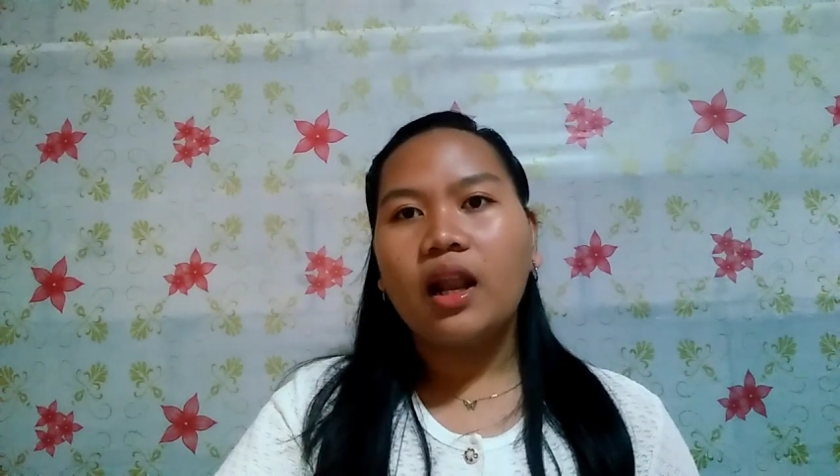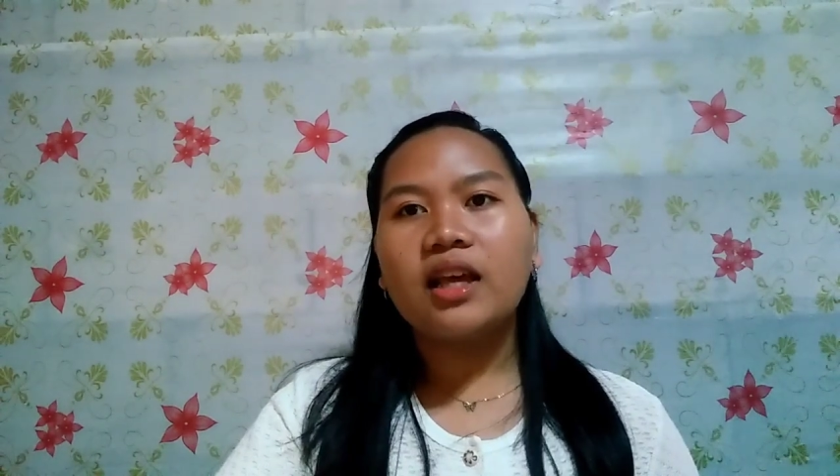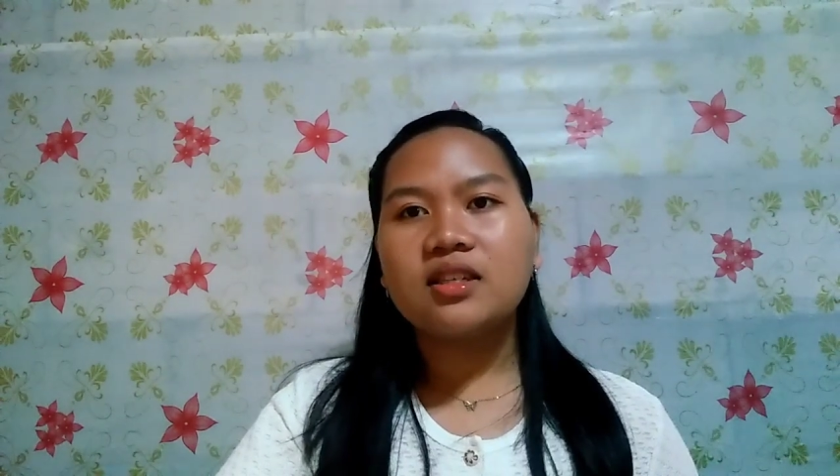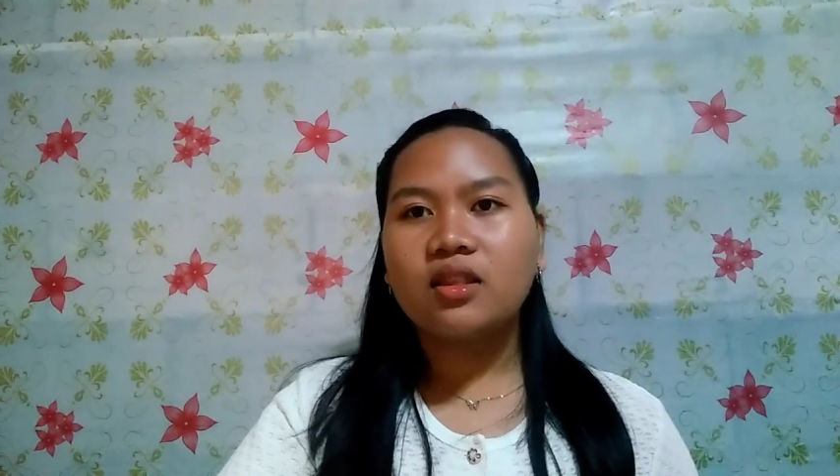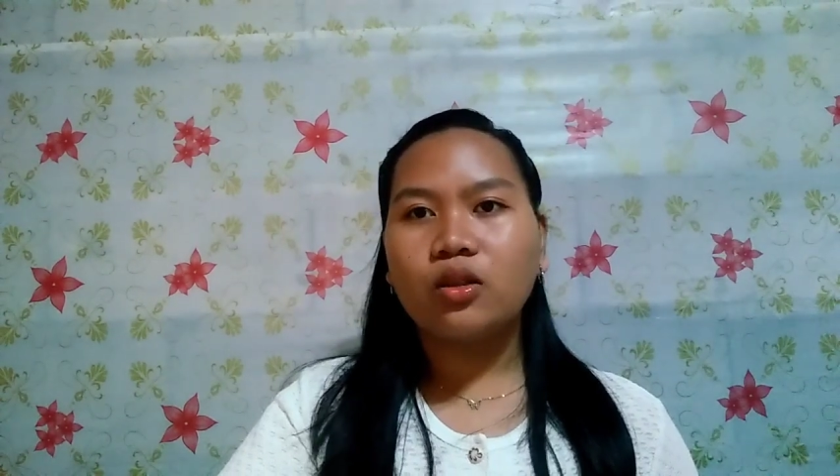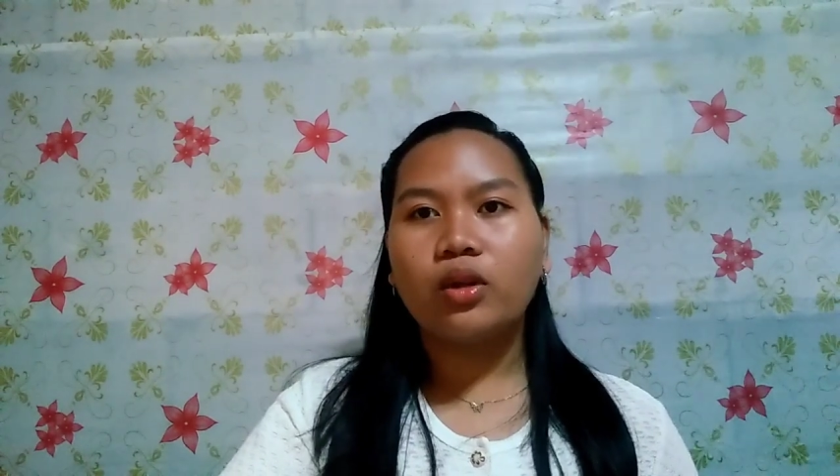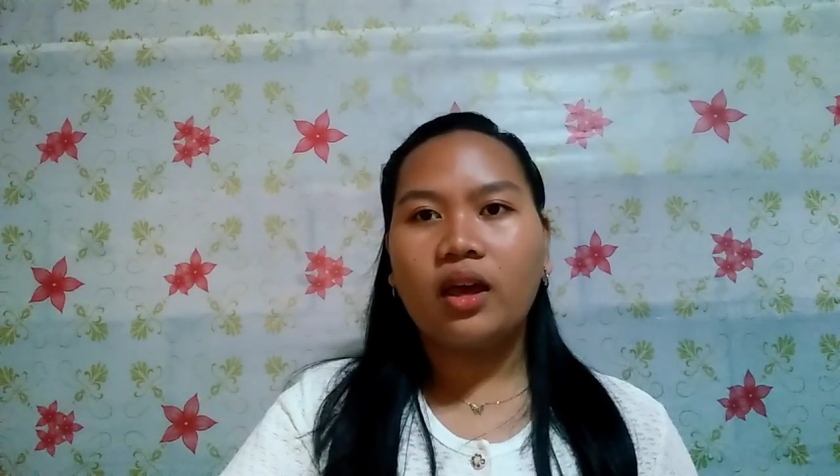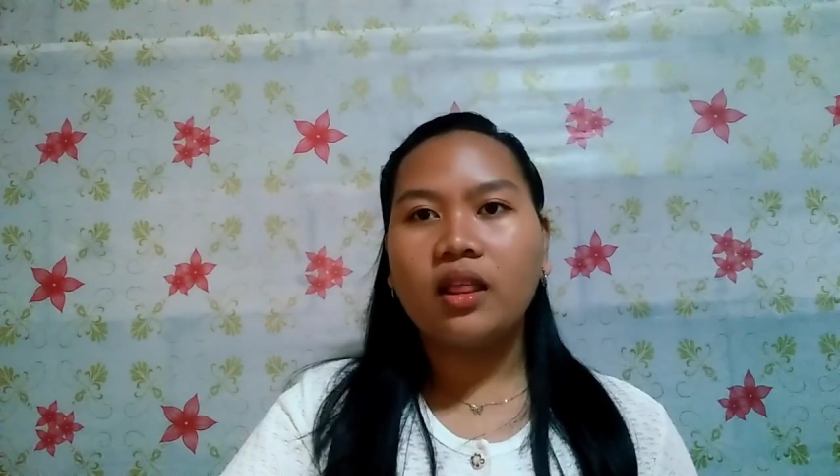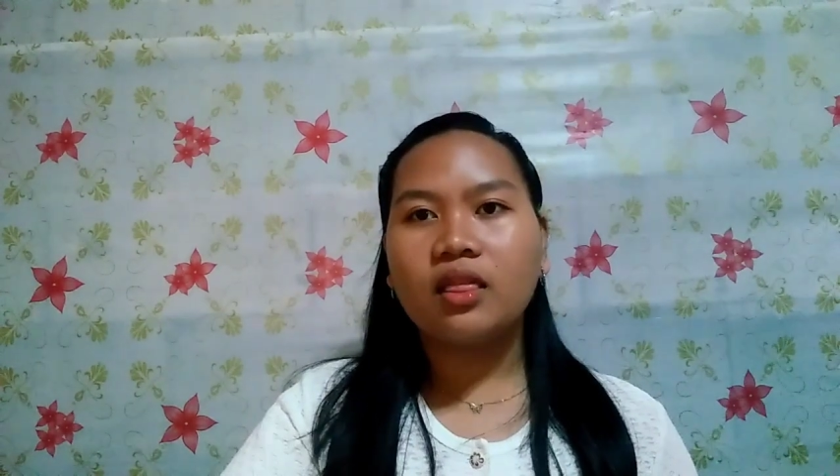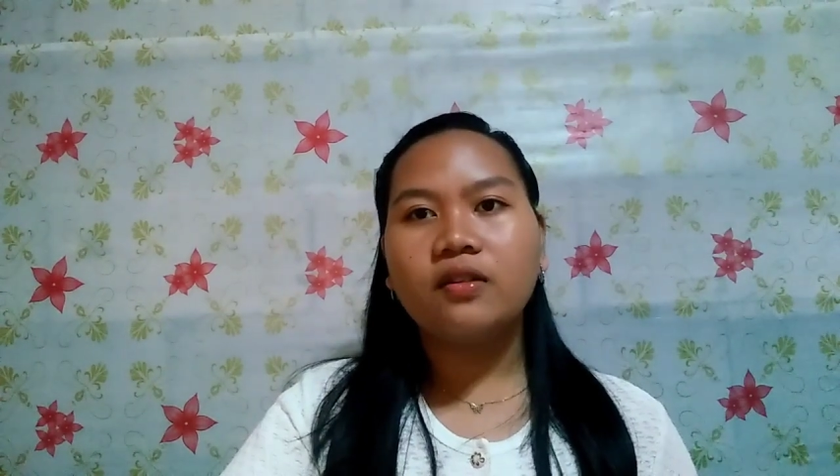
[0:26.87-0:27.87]
listen to
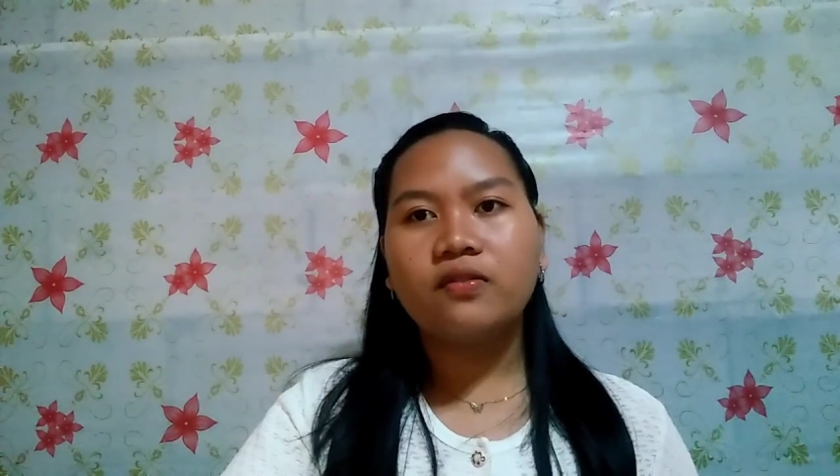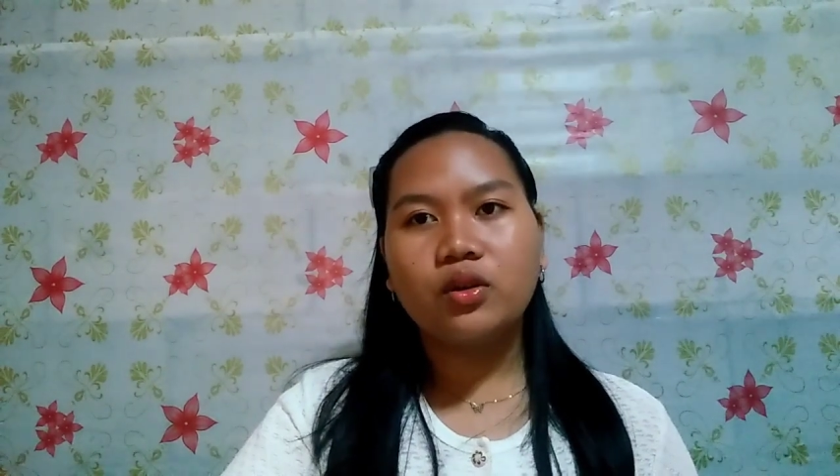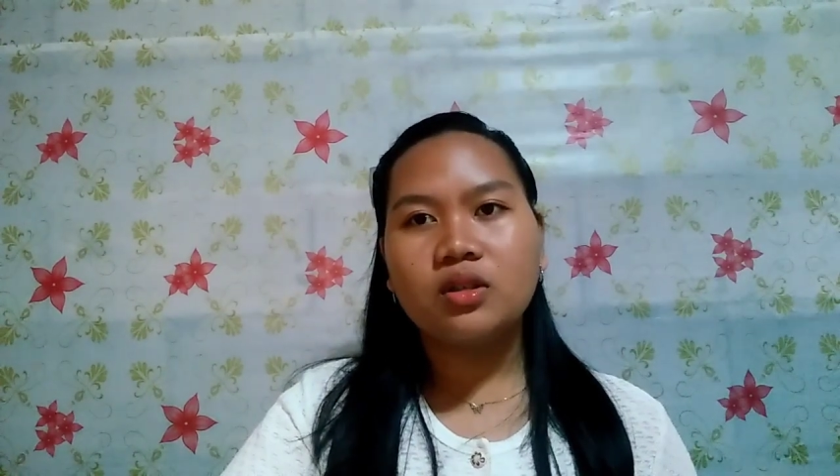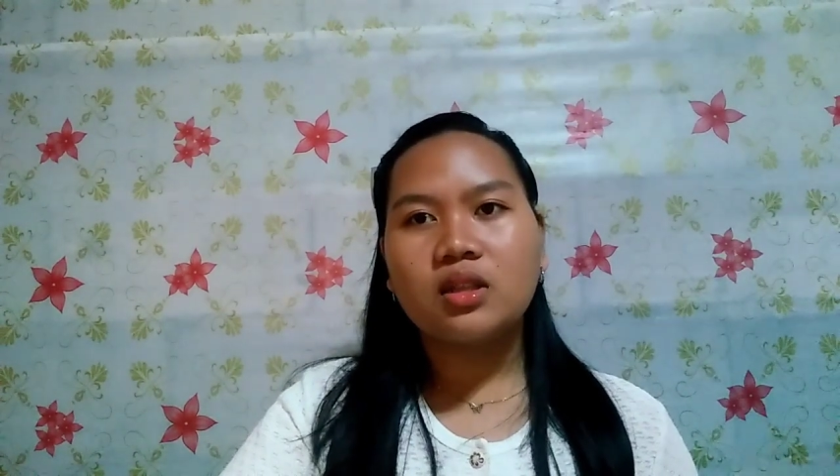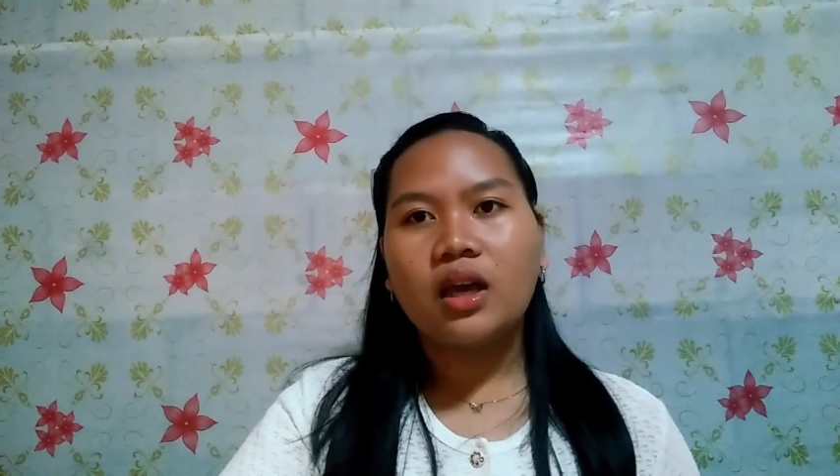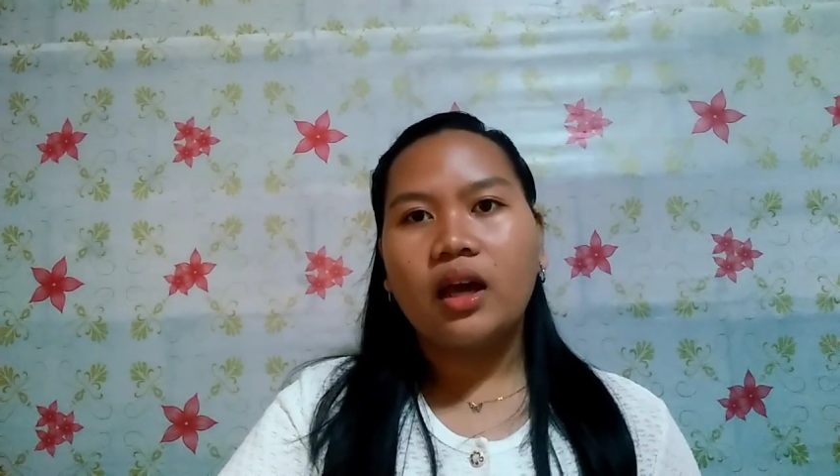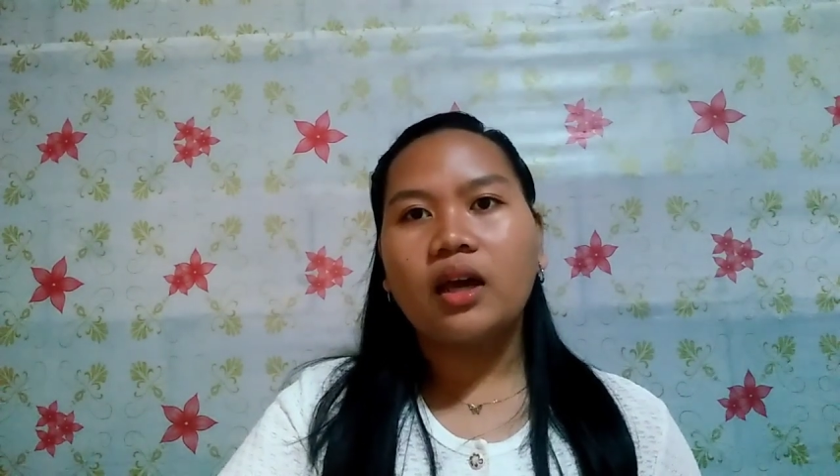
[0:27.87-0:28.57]
the interviews,